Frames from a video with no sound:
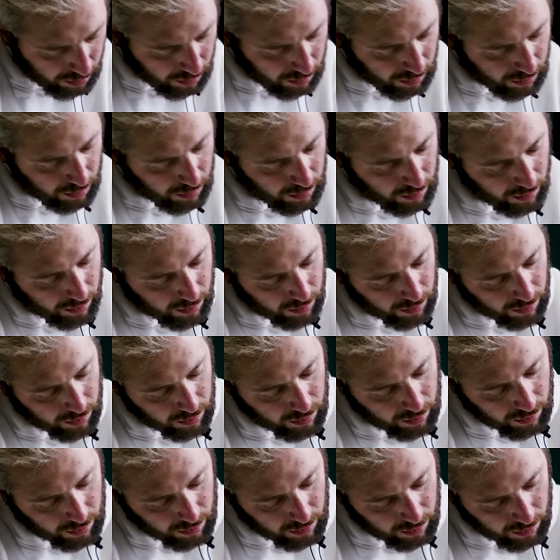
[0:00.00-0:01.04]

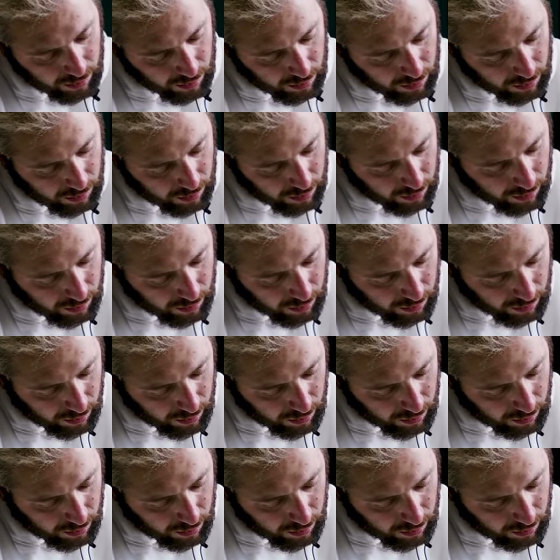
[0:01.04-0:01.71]
[no speech]